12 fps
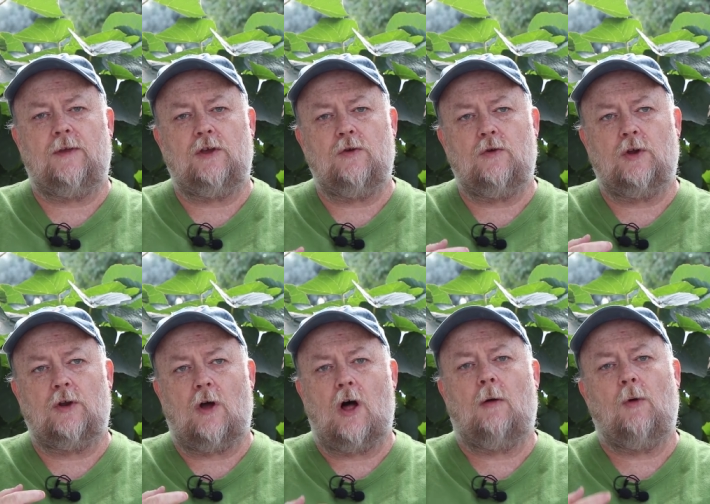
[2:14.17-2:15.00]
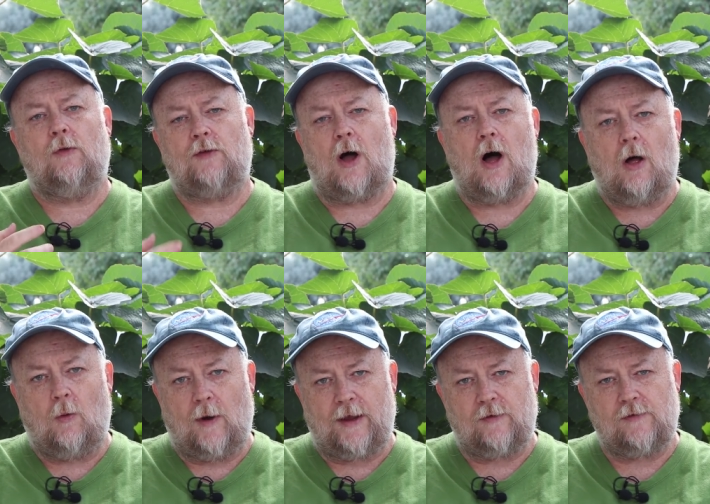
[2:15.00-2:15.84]
that you can almost
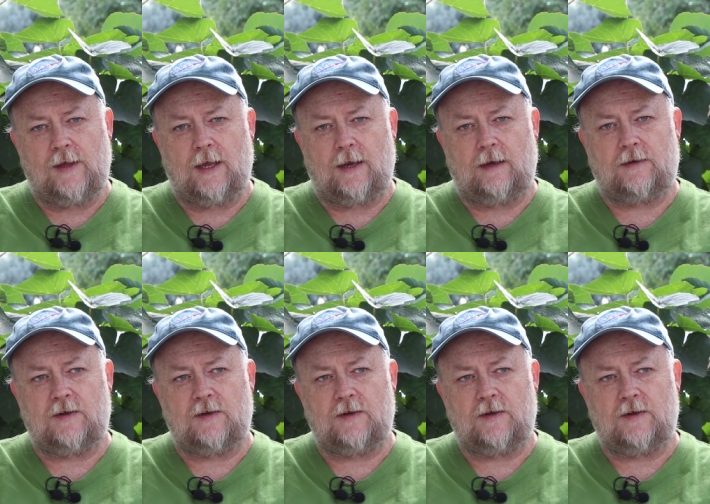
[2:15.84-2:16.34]
always get